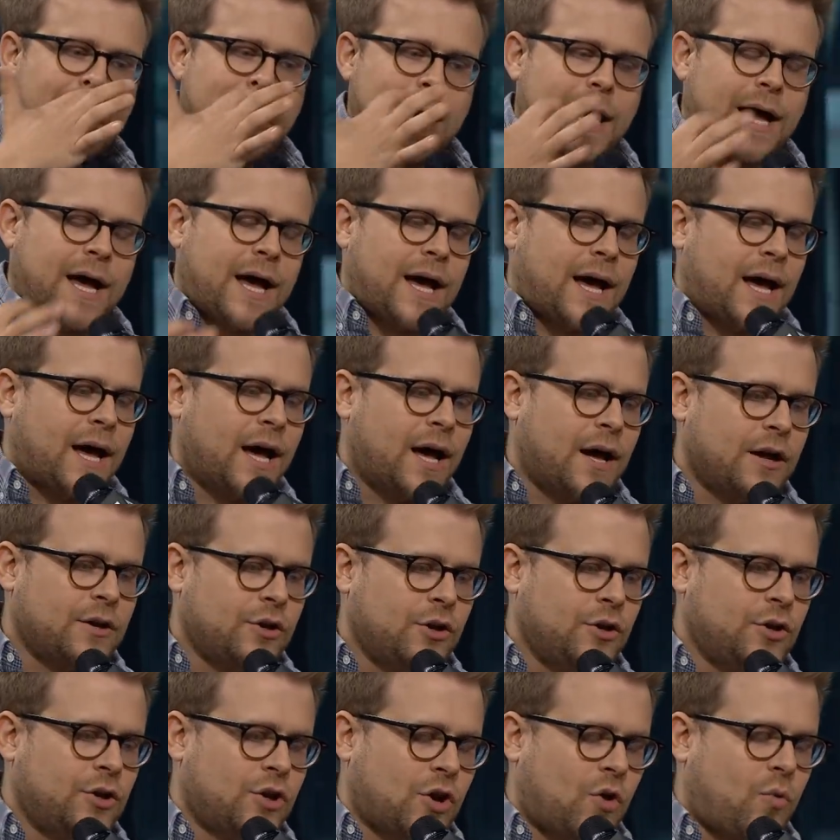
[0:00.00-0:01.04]
uh,
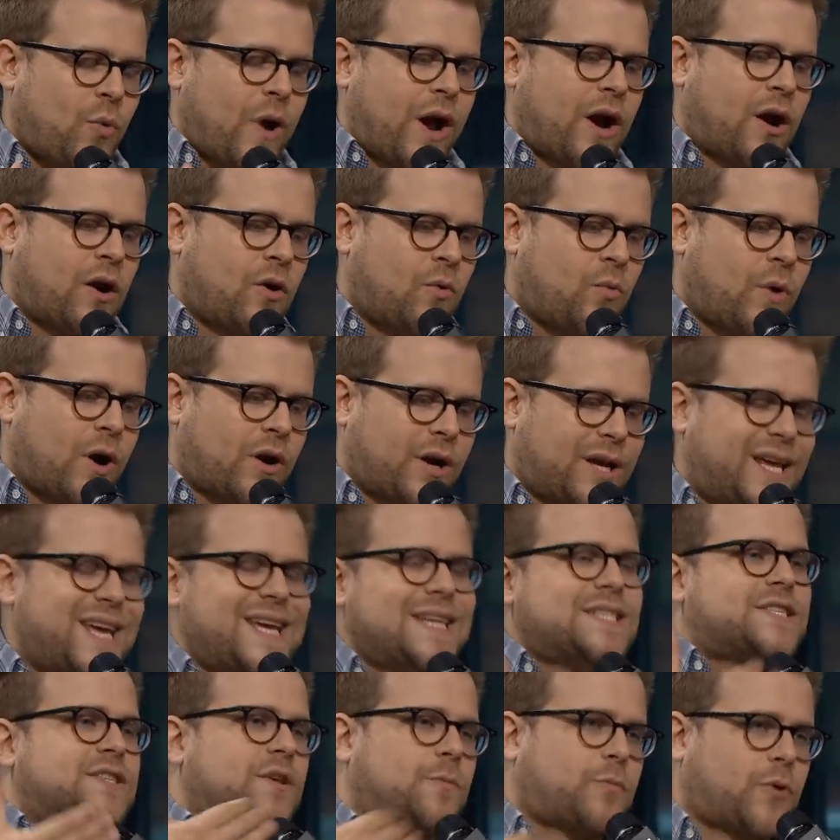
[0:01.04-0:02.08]
you, you know, where, where
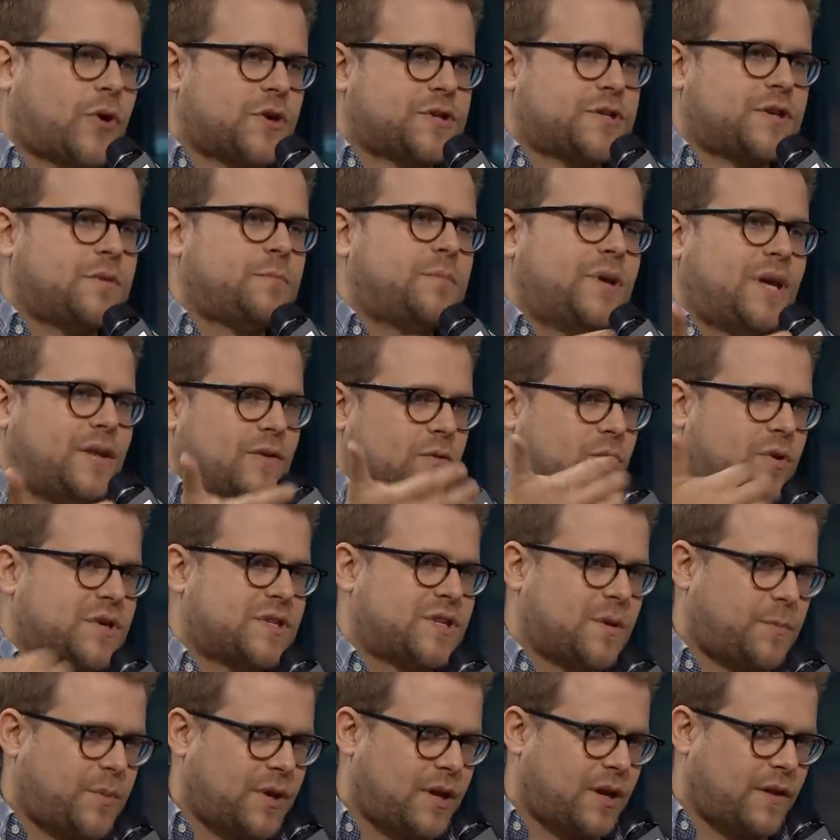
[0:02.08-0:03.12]
he's the person being the
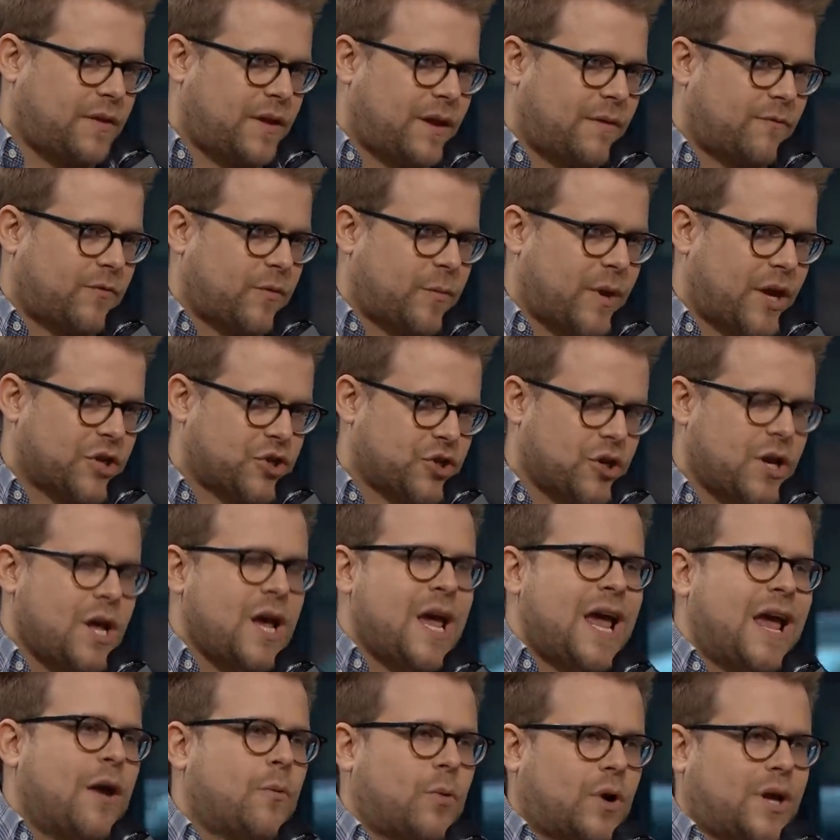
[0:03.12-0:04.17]
recipient of the information
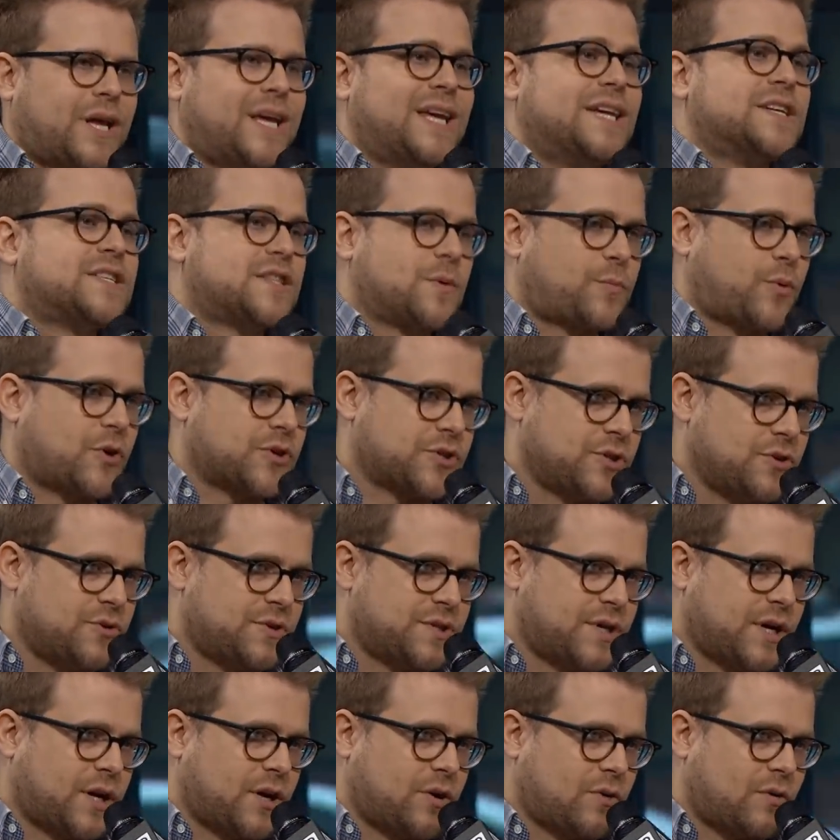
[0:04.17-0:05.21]
and where he is the person
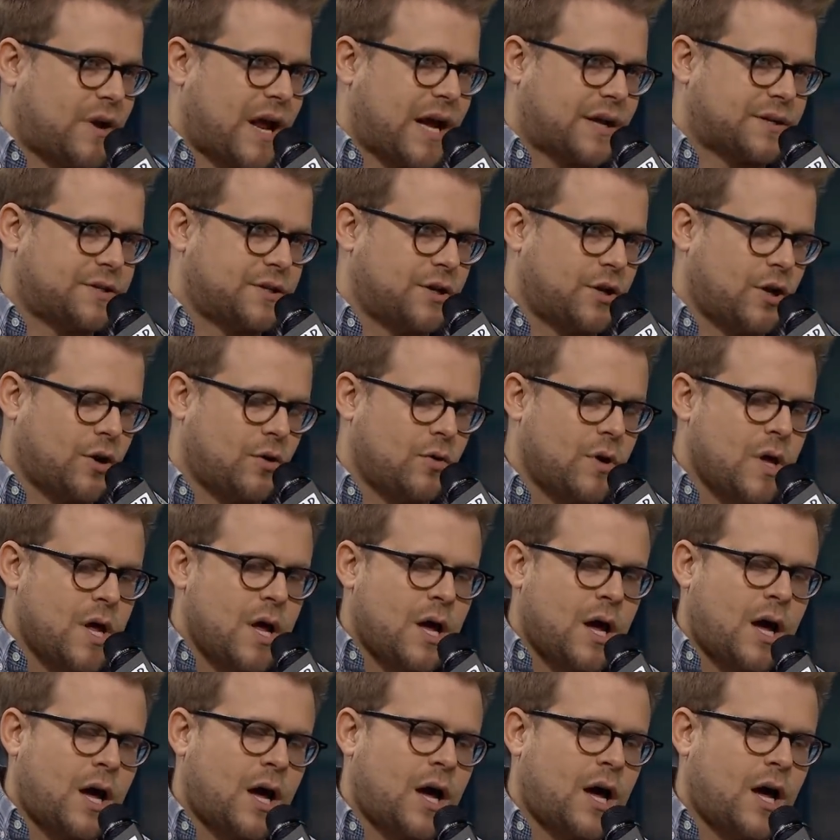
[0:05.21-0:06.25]
who's incorrect, you know?
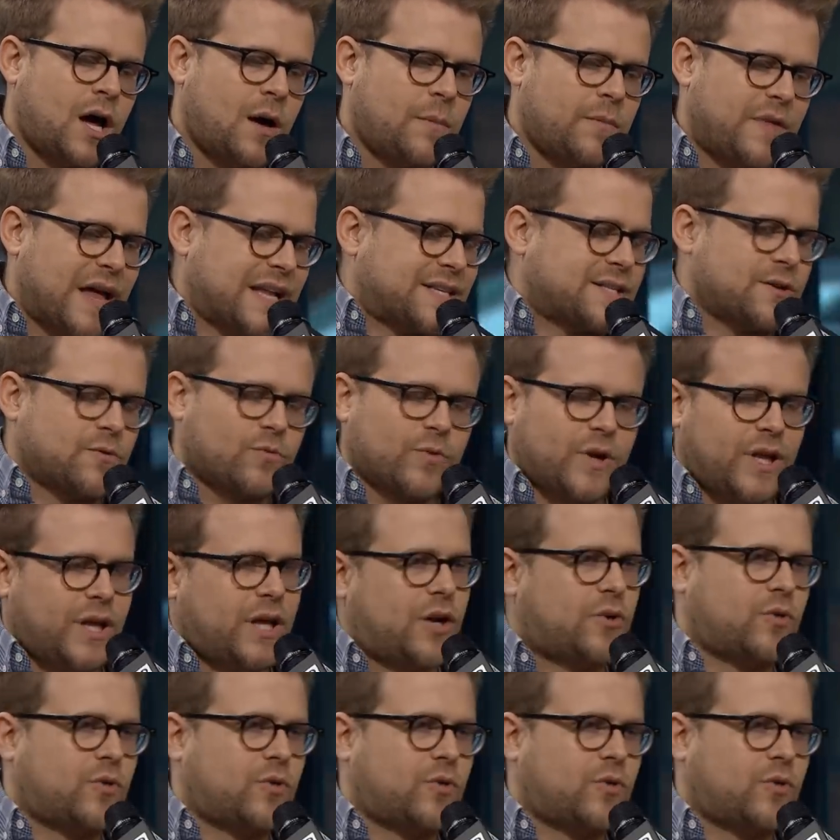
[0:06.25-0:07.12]
Um, that's a really